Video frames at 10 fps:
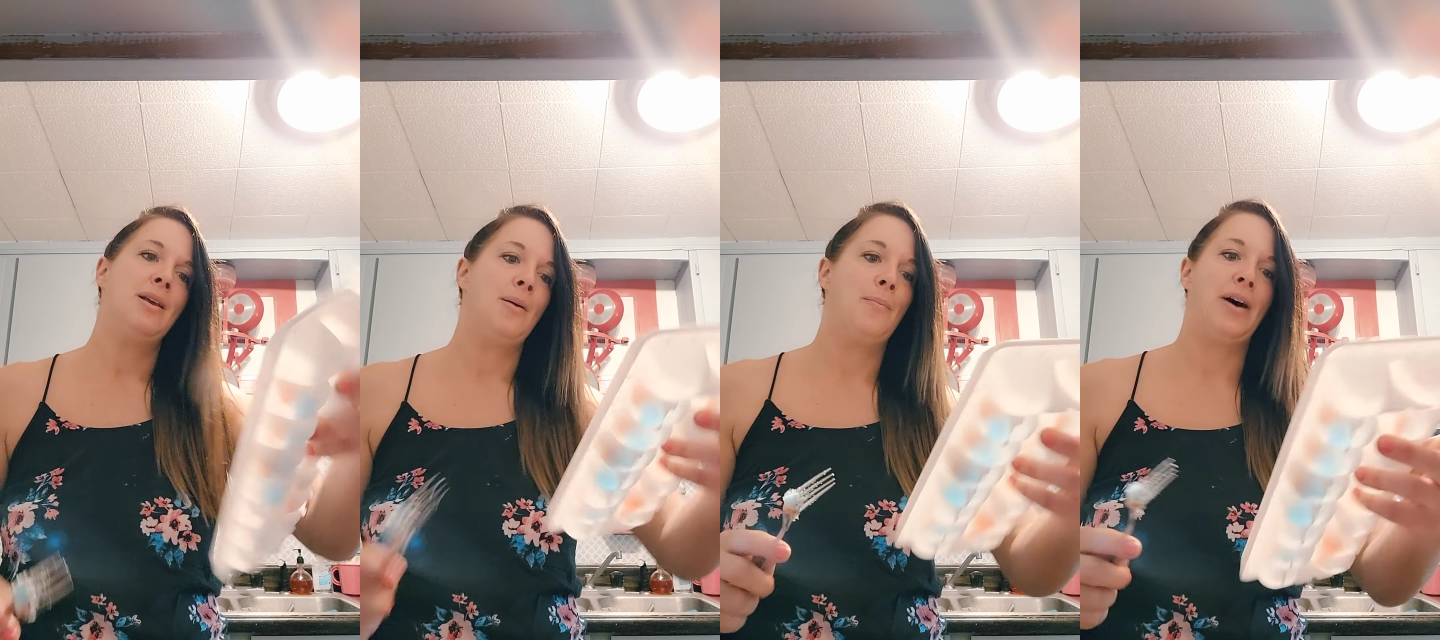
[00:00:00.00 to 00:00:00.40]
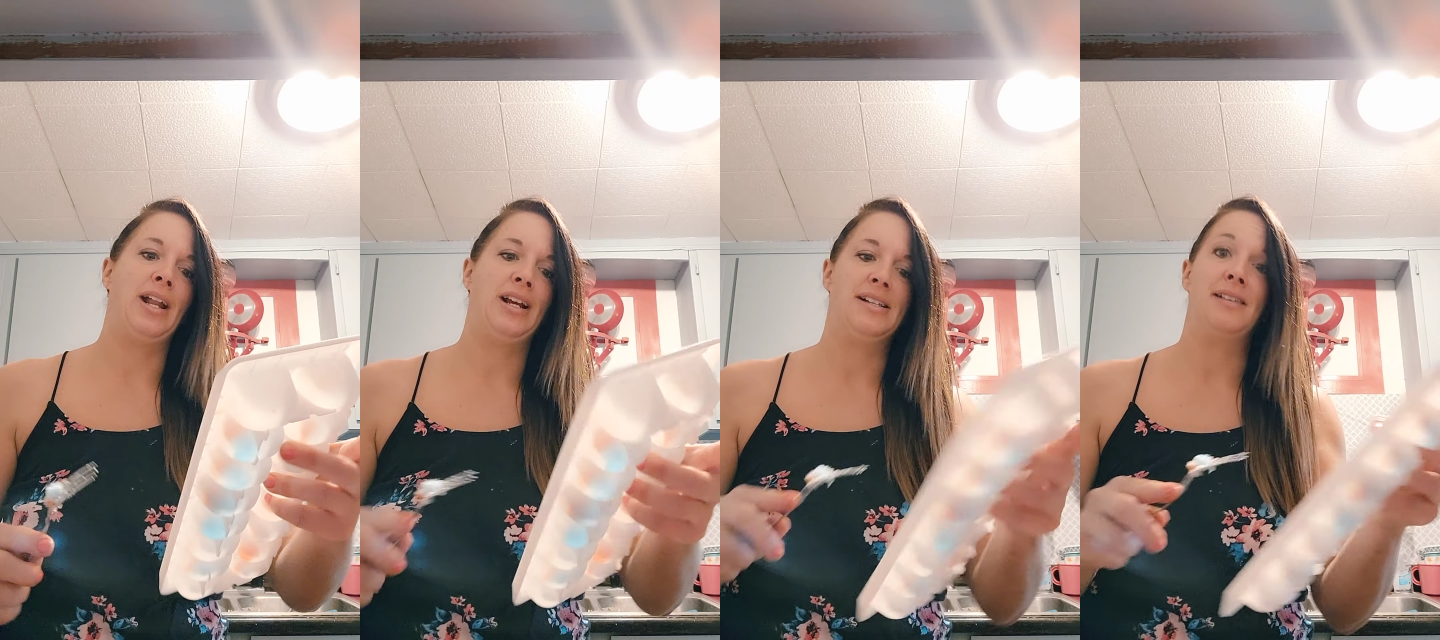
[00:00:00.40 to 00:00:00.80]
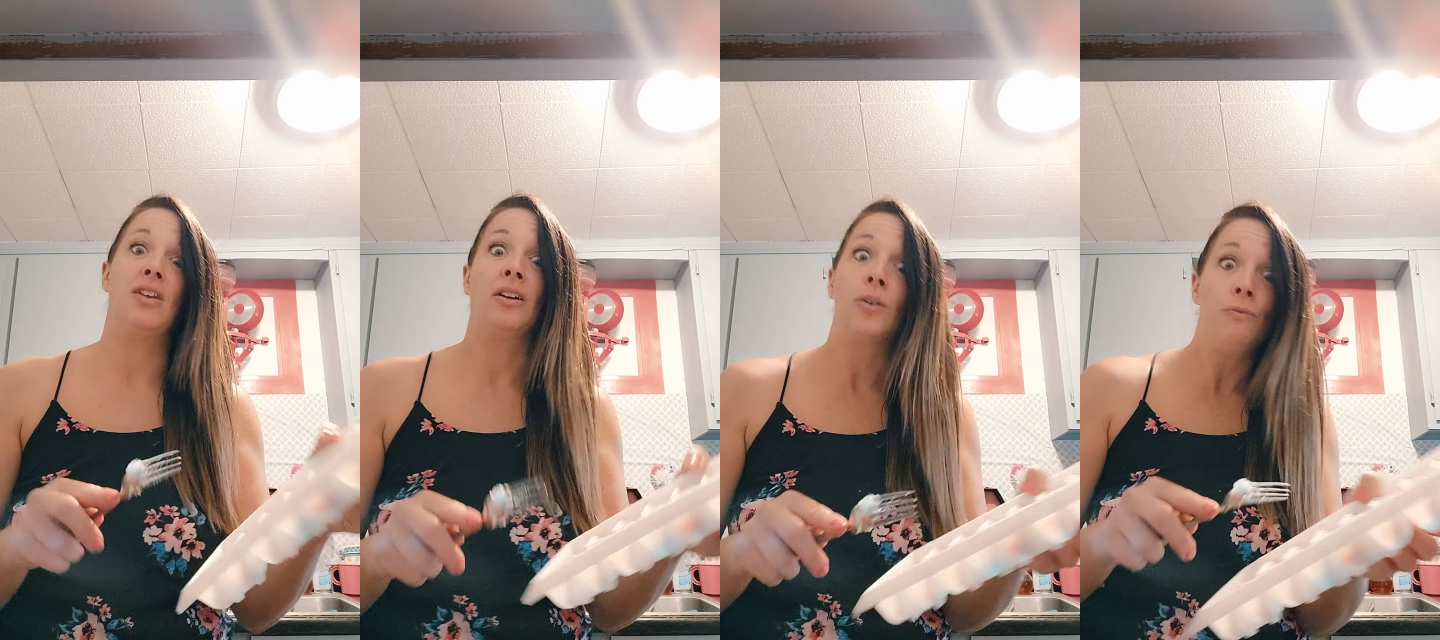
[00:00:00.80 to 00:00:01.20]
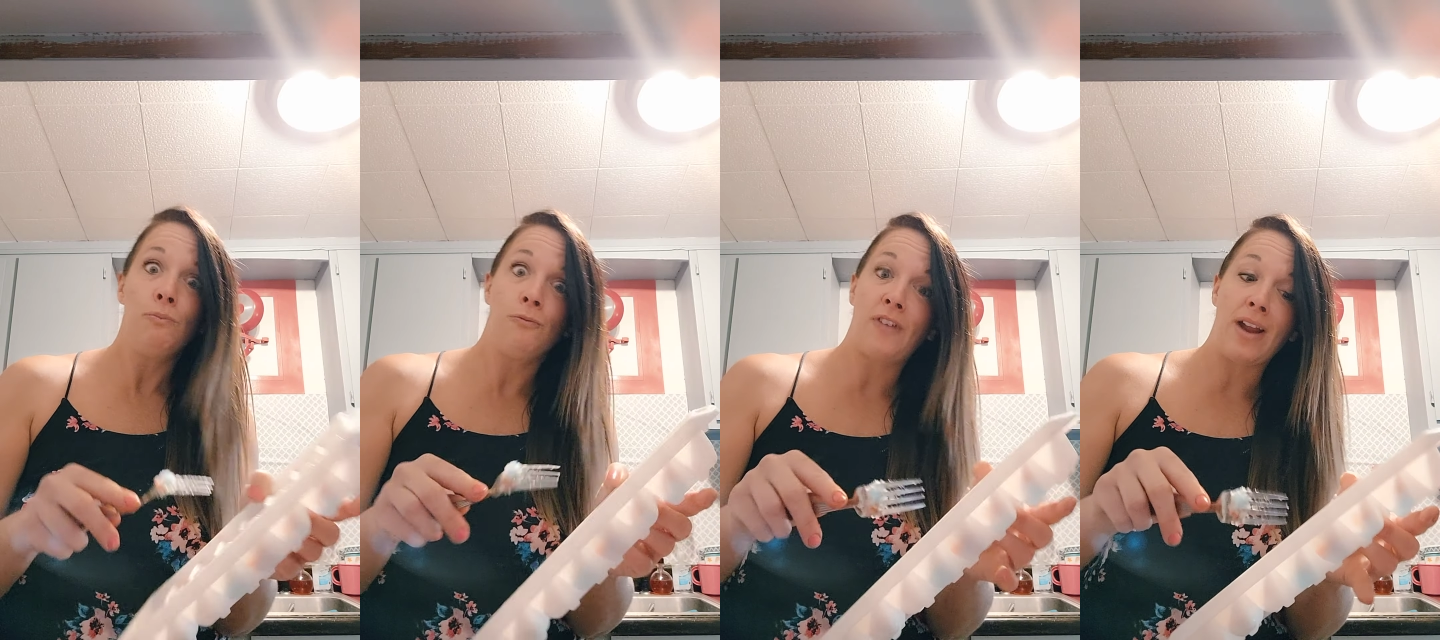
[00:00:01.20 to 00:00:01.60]
But because of the
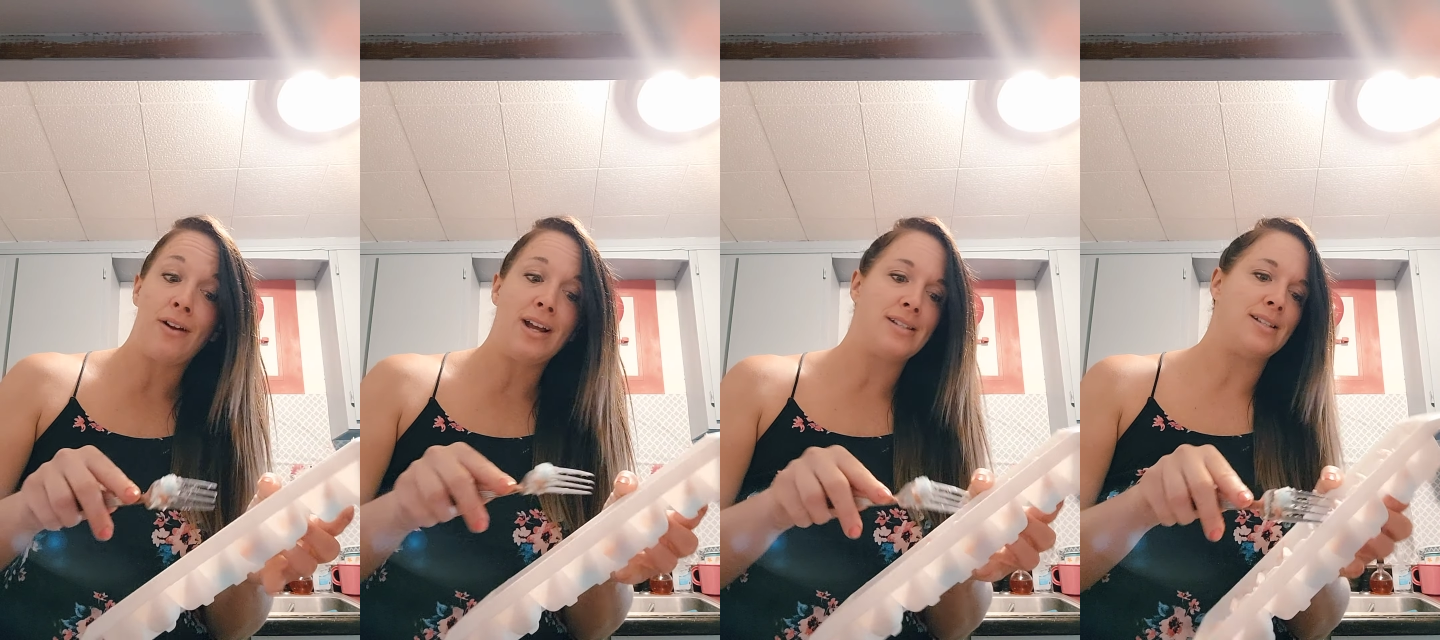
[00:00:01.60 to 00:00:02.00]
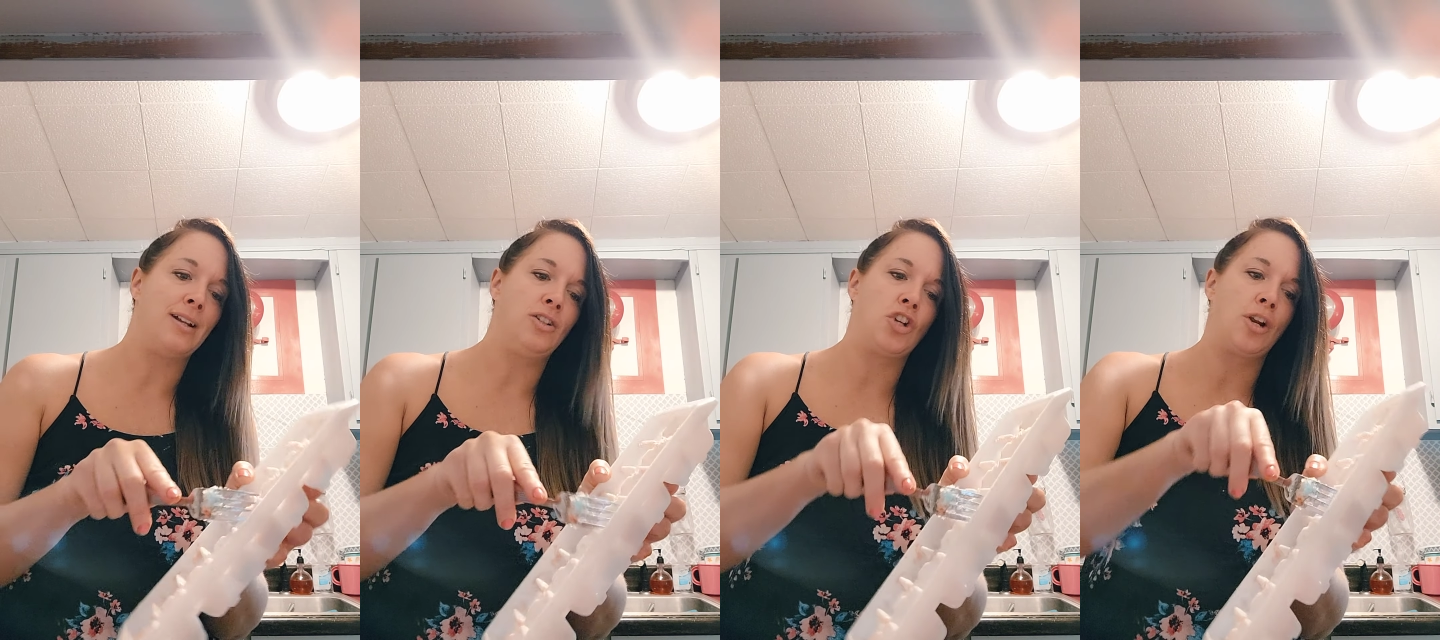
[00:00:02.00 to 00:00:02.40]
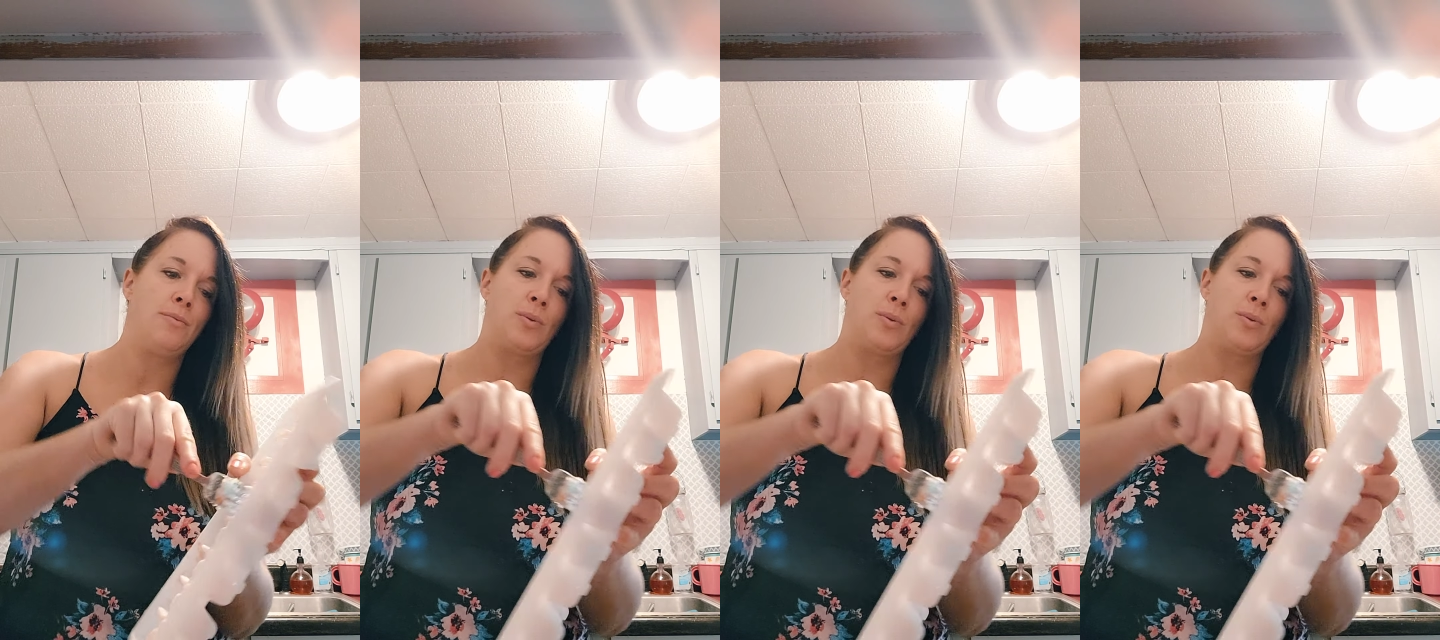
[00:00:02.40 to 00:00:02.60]
virus and germs,